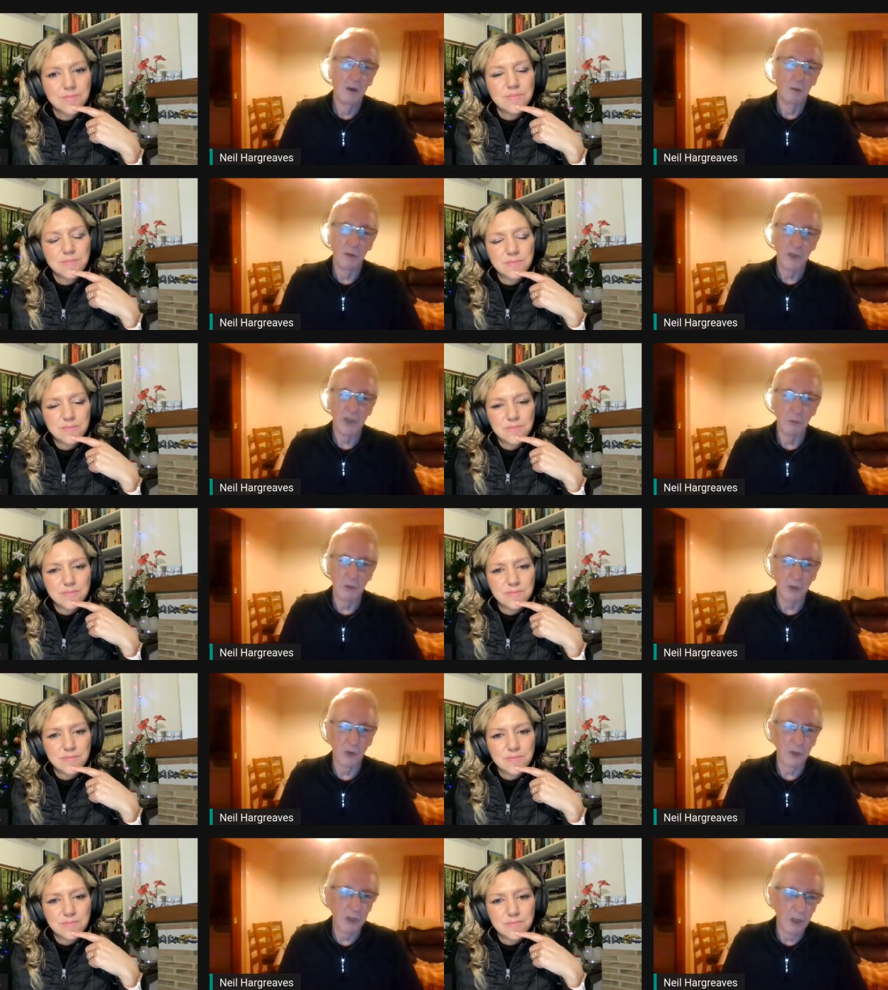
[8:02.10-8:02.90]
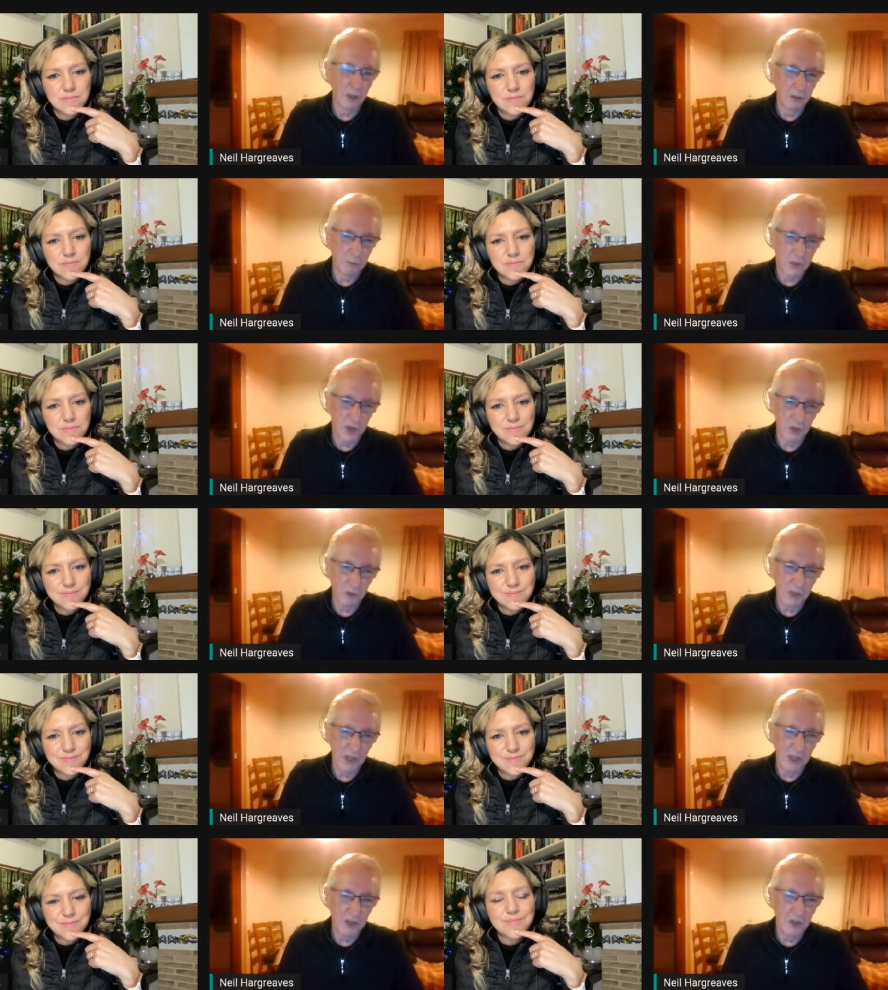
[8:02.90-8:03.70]
Speaker 1: which I was only on them two
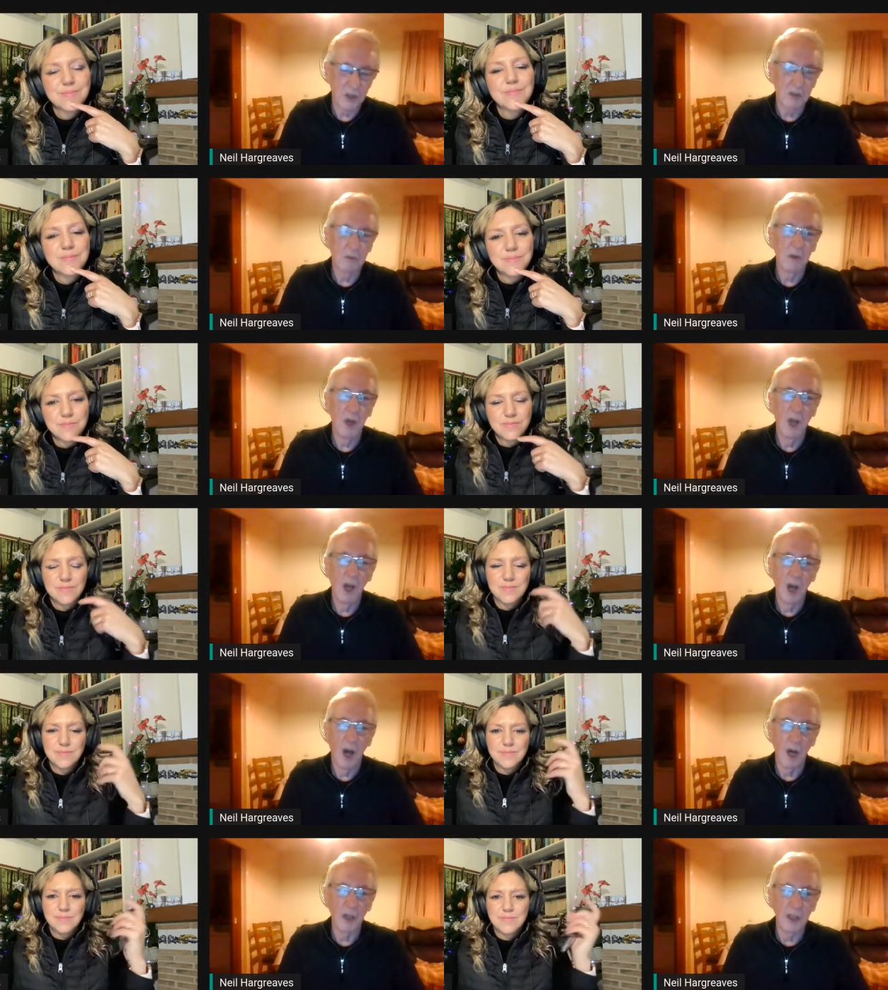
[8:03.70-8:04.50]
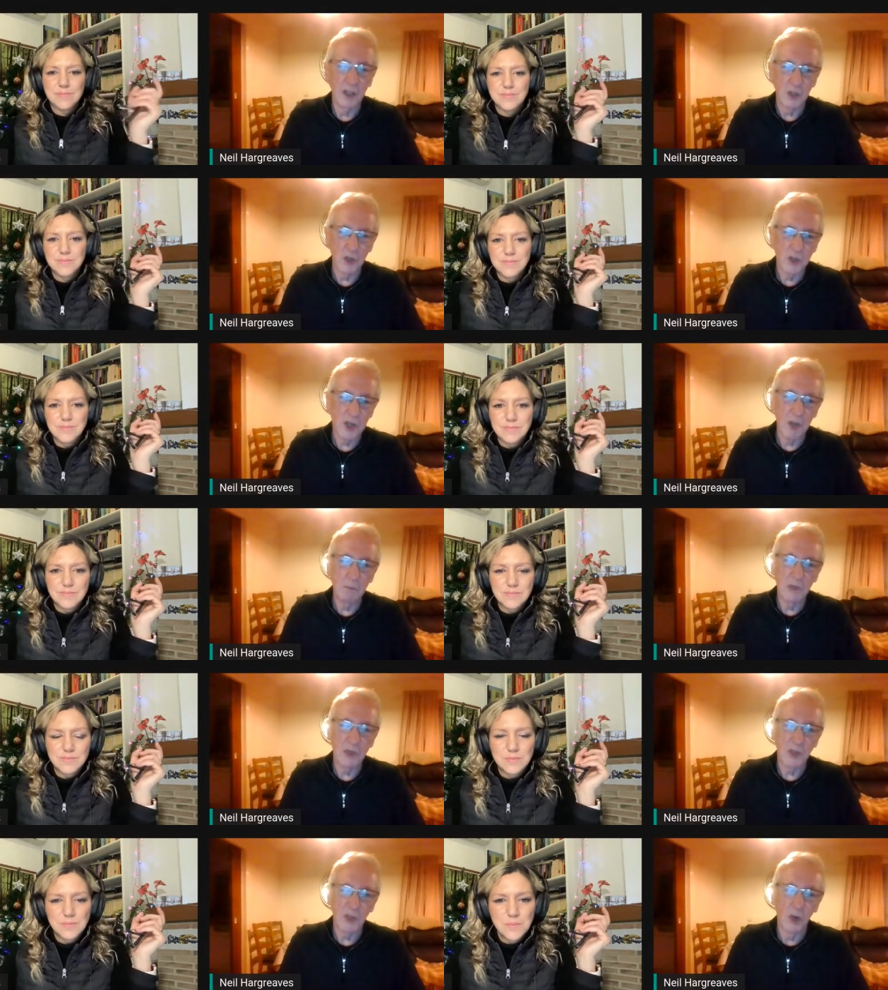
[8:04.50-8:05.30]
years. And they just sent
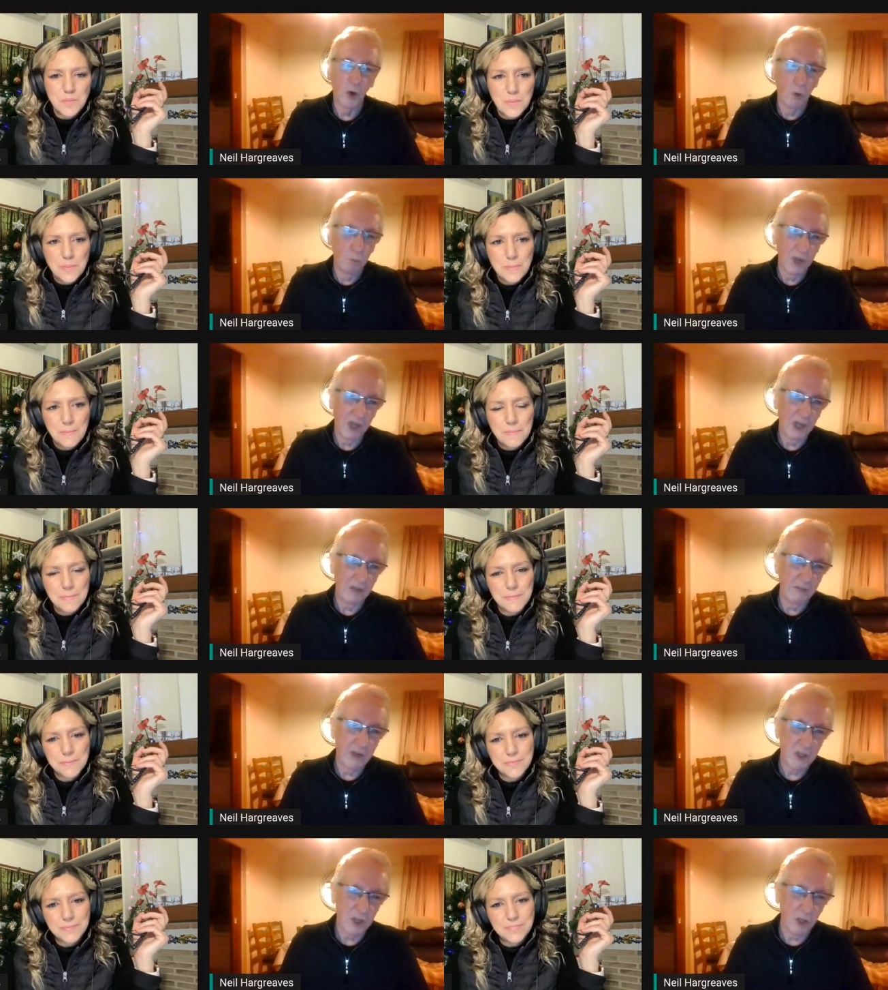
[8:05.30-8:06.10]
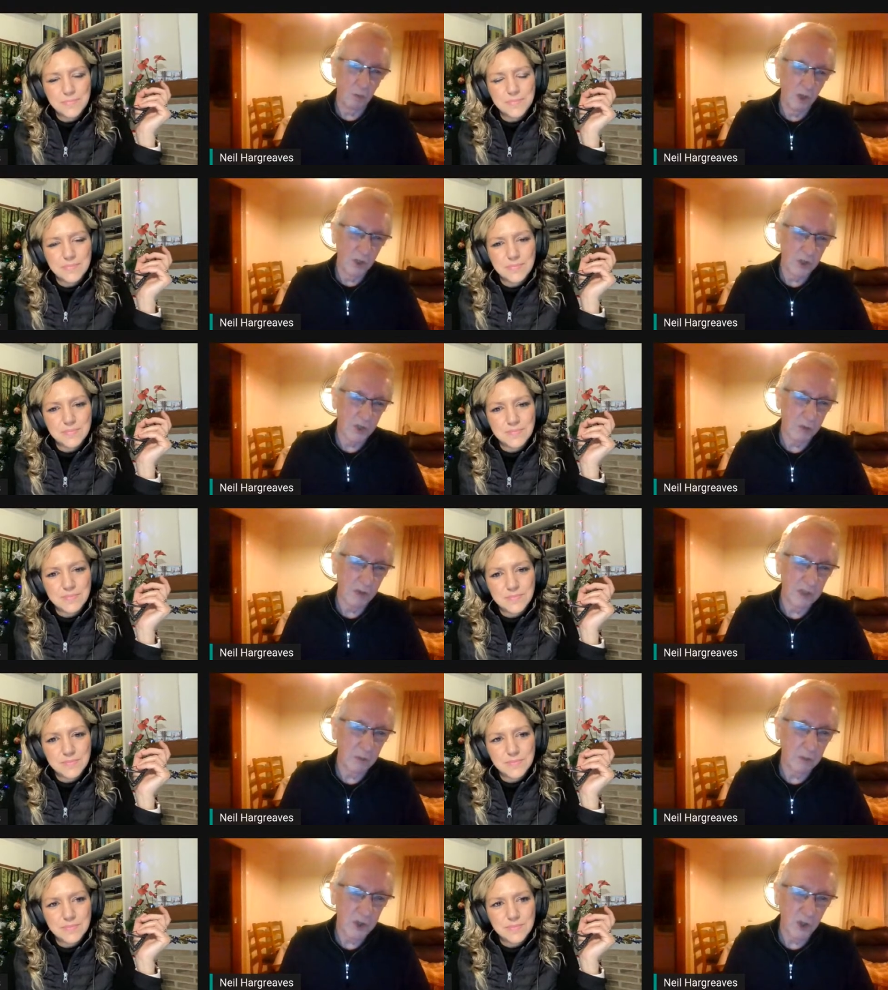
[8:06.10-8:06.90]
me to the Humber light vessel once
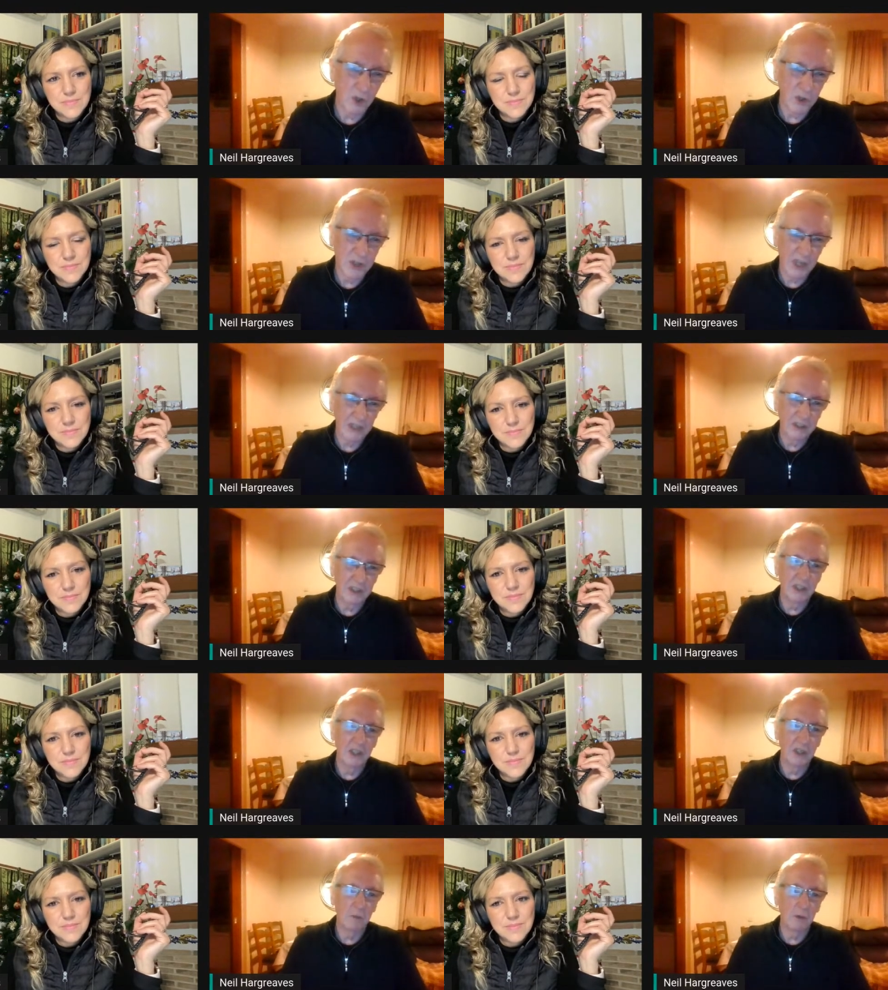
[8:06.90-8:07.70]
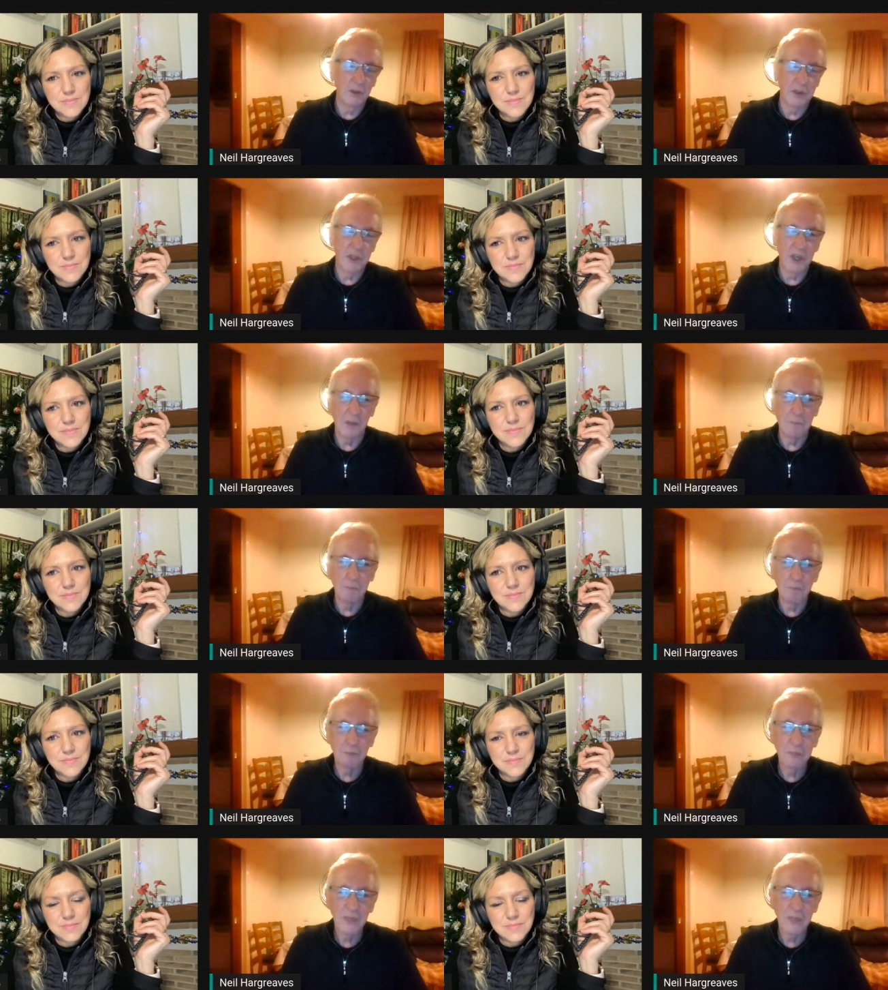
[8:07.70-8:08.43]
when they were short-handed there one time.